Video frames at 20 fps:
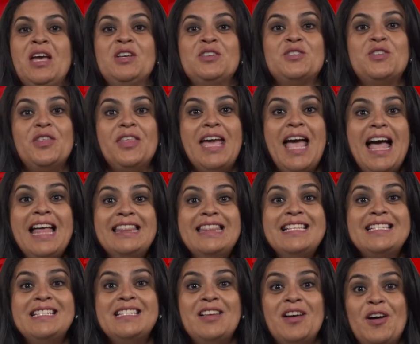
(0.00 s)
so they had
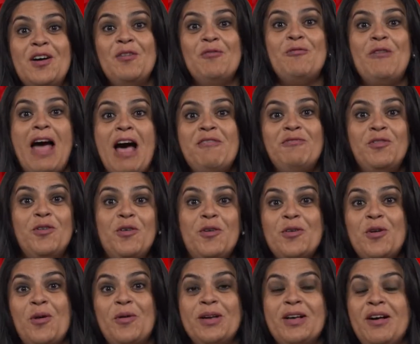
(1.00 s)
this uh,
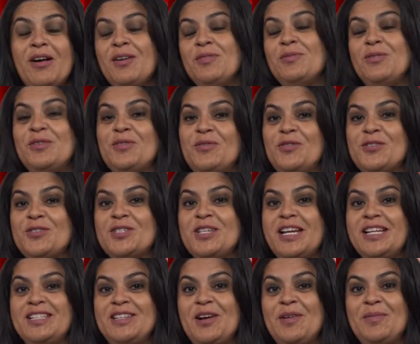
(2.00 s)
raffle going on when you first
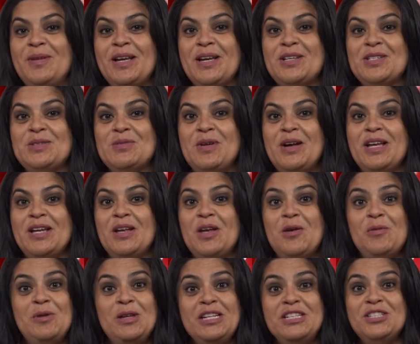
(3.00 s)
signed up, and guess what?
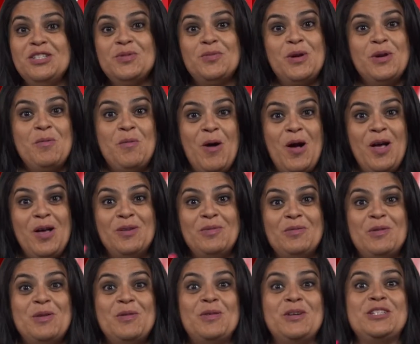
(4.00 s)
We didn't just win
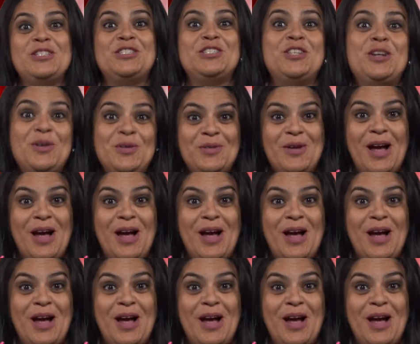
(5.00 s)
one, we won two